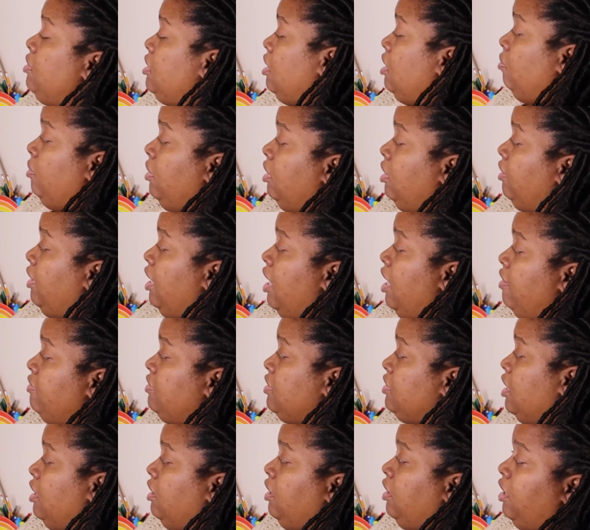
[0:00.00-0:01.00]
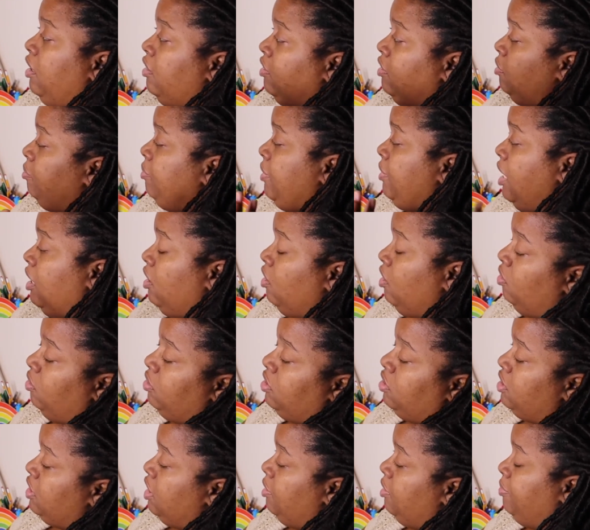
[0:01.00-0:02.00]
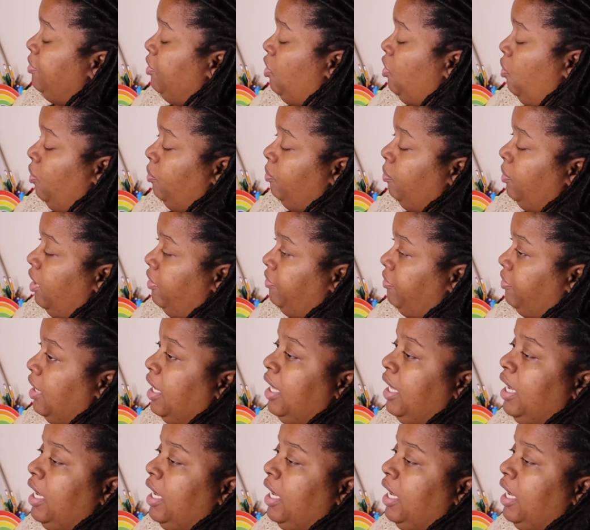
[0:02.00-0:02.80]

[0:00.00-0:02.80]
I was like, well, they have skincare, they're black owned, just keep it going, whatever.